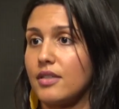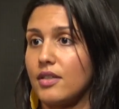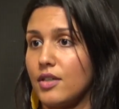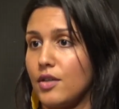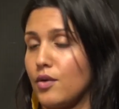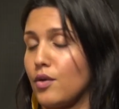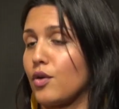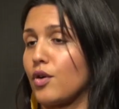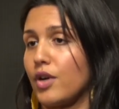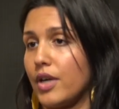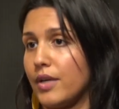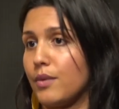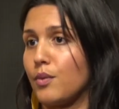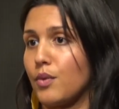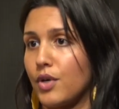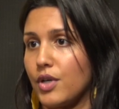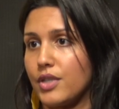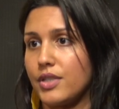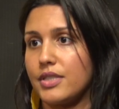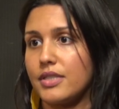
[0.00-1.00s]
you know, or in
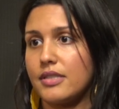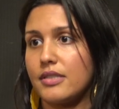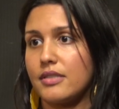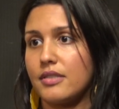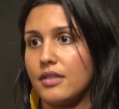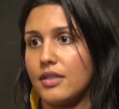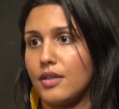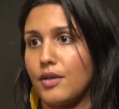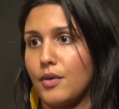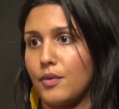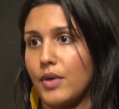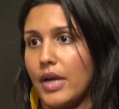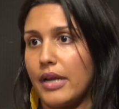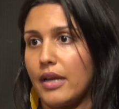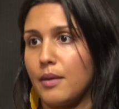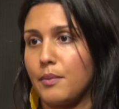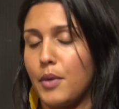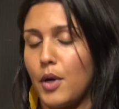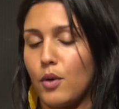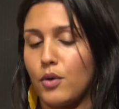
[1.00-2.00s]
words, you know,
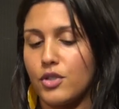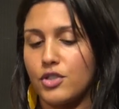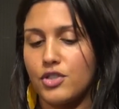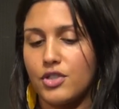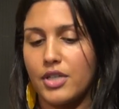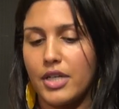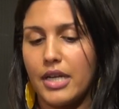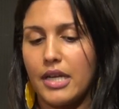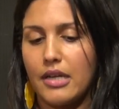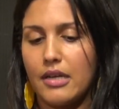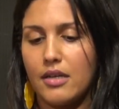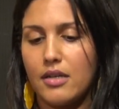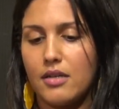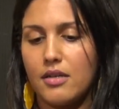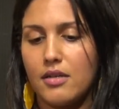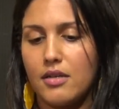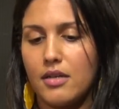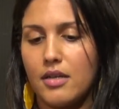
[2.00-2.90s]
writing poetry and,